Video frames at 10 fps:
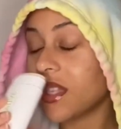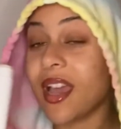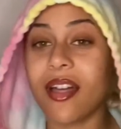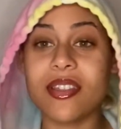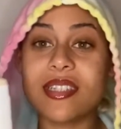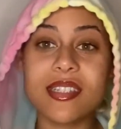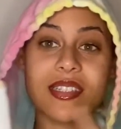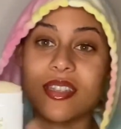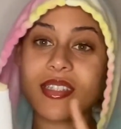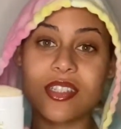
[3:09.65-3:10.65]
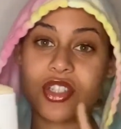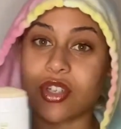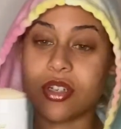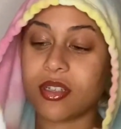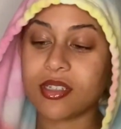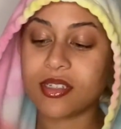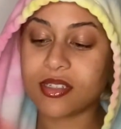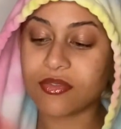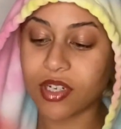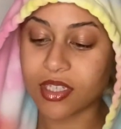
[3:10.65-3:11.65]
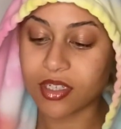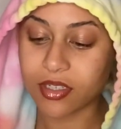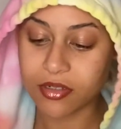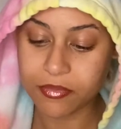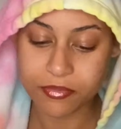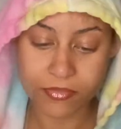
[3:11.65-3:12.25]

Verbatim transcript: Yeah, this is this is good. This is really good.